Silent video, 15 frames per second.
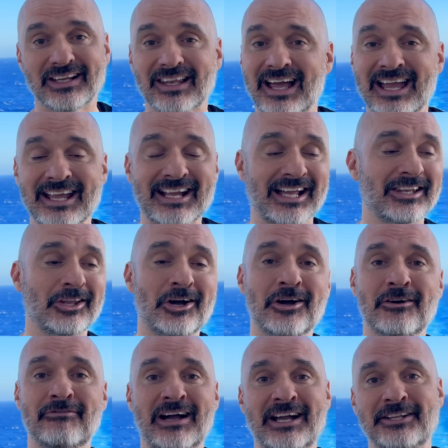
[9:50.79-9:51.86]
like, I
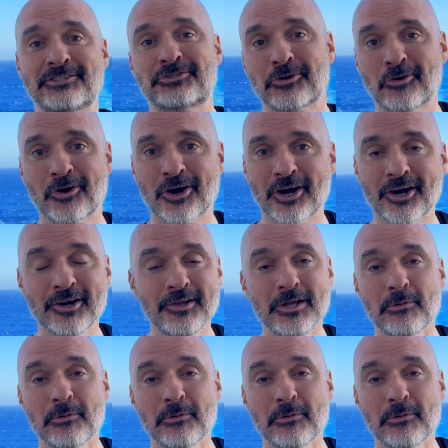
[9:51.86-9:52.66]
love, I adore.